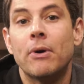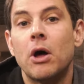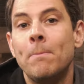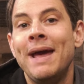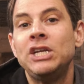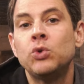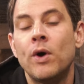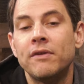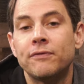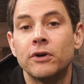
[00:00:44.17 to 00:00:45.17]
But on May
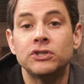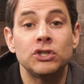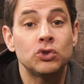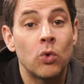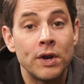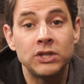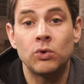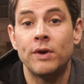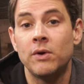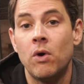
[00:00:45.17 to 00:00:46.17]
21st,
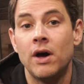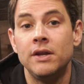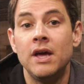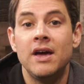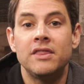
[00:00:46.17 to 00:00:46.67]
2021,